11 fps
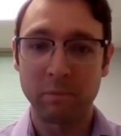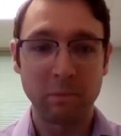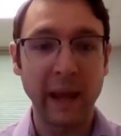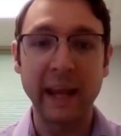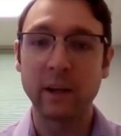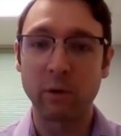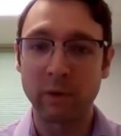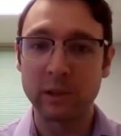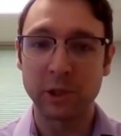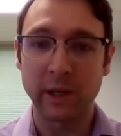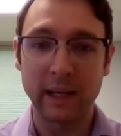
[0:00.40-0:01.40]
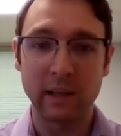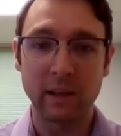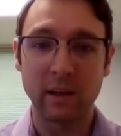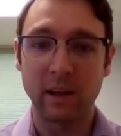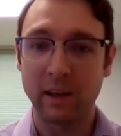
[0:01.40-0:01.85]
pain
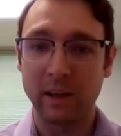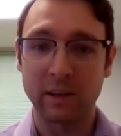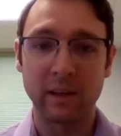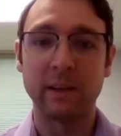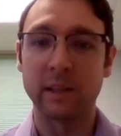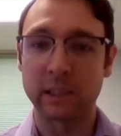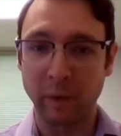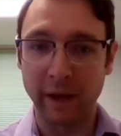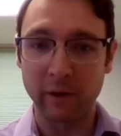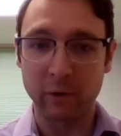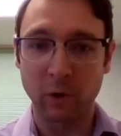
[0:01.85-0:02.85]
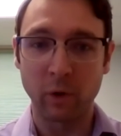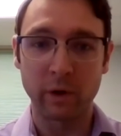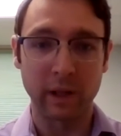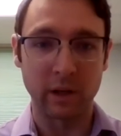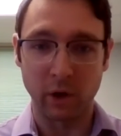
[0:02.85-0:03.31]
originating in the spinal
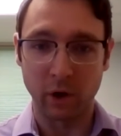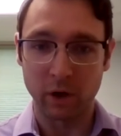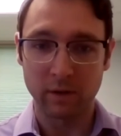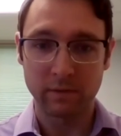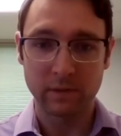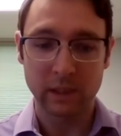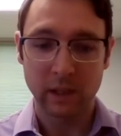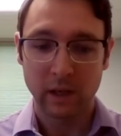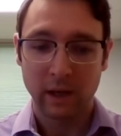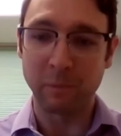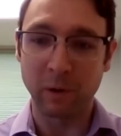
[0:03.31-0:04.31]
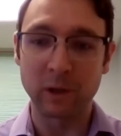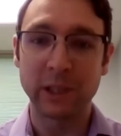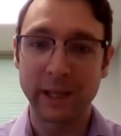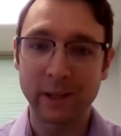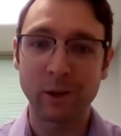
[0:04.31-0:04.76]
cord and nerves,
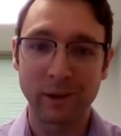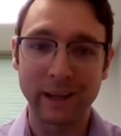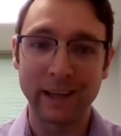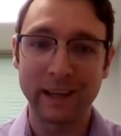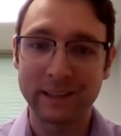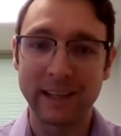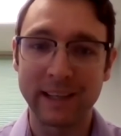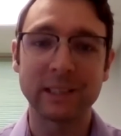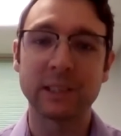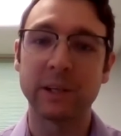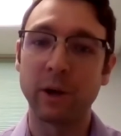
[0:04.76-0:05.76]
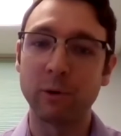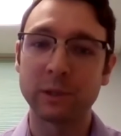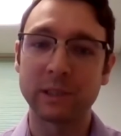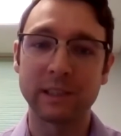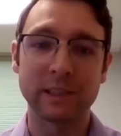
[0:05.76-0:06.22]
particularly in
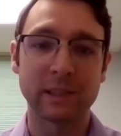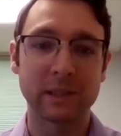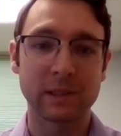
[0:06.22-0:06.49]
stenosis,